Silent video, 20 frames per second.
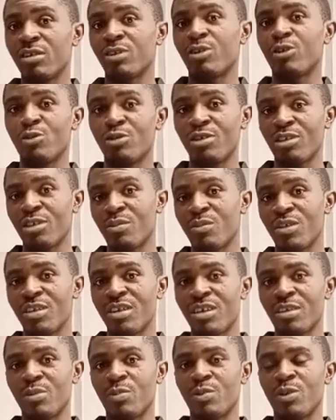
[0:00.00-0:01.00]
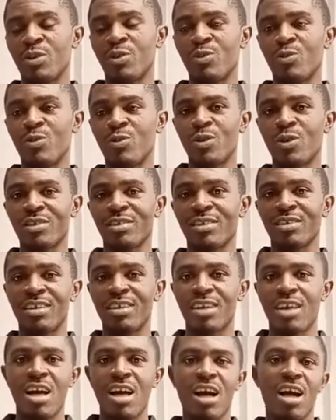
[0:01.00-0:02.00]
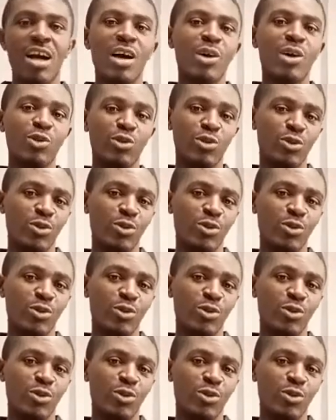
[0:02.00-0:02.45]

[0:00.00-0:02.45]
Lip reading: the social media space works, how to